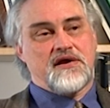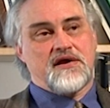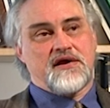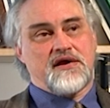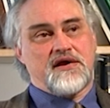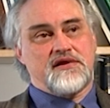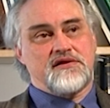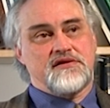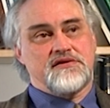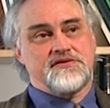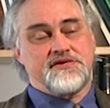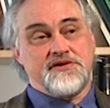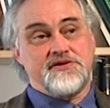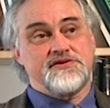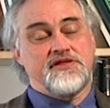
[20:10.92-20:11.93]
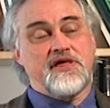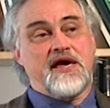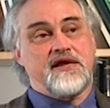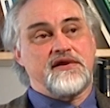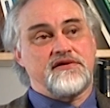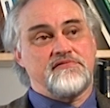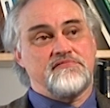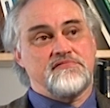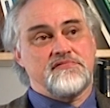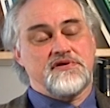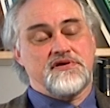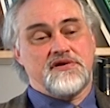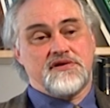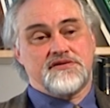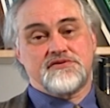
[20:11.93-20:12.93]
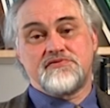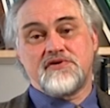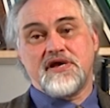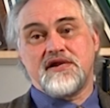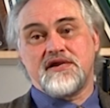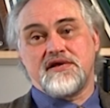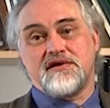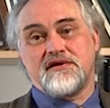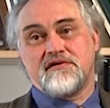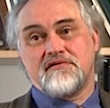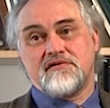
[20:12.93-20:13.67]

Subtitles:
And since then, it's really